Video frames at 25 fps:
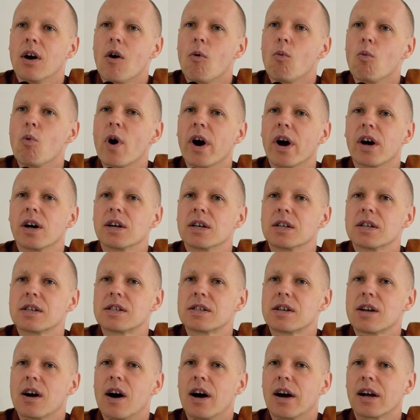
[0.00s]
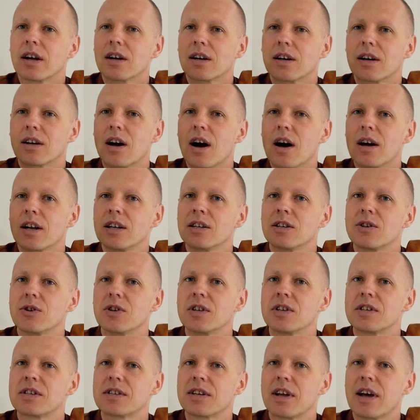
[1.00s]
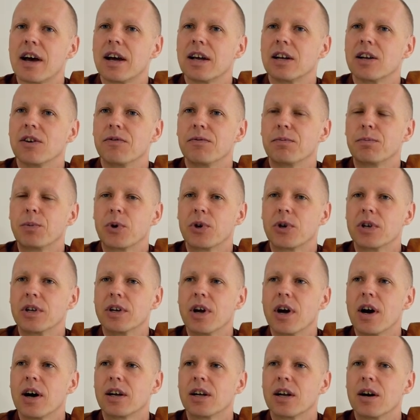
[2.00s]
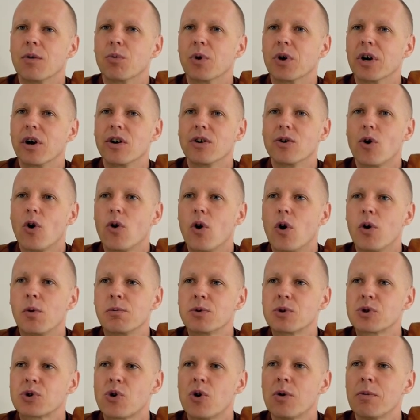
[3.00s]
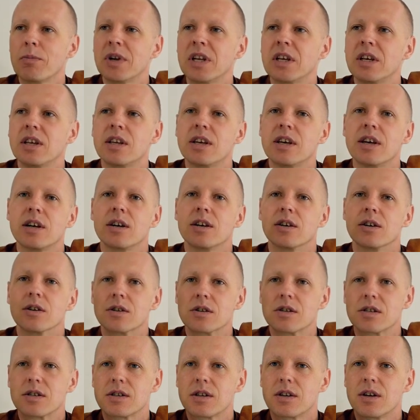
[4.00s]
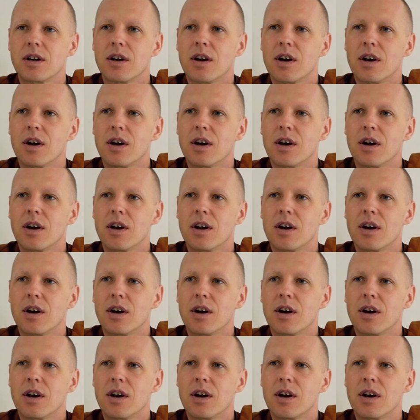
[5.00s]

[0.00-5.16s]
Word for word: Whereas I got into the state of Bodhinyana, where oh, so many years,